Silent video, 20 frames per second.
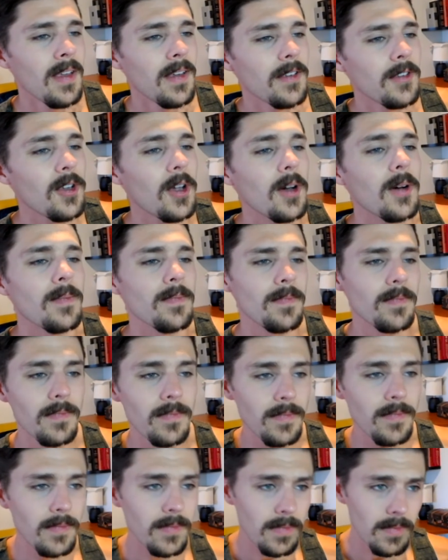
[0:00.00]
So,
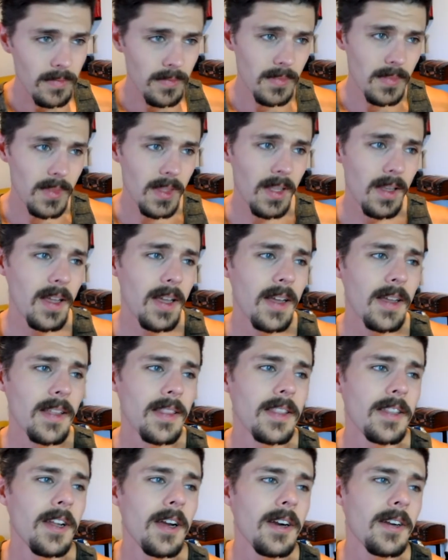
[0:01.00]

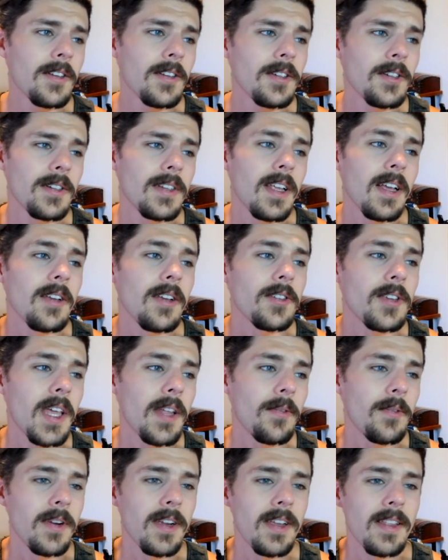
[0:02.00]
the doctor tells
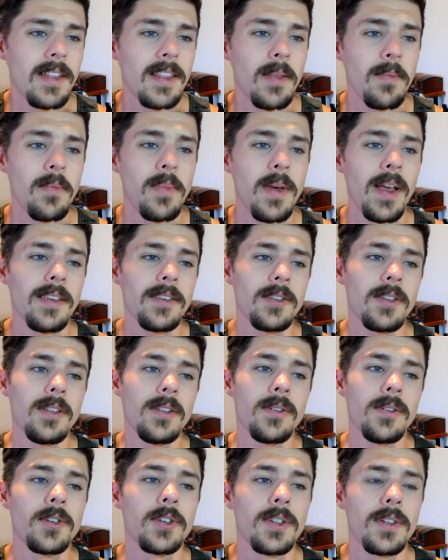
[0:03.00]
Henry that the best
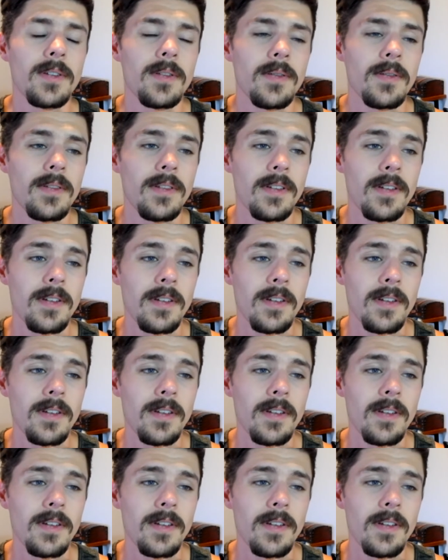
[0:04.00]
solution,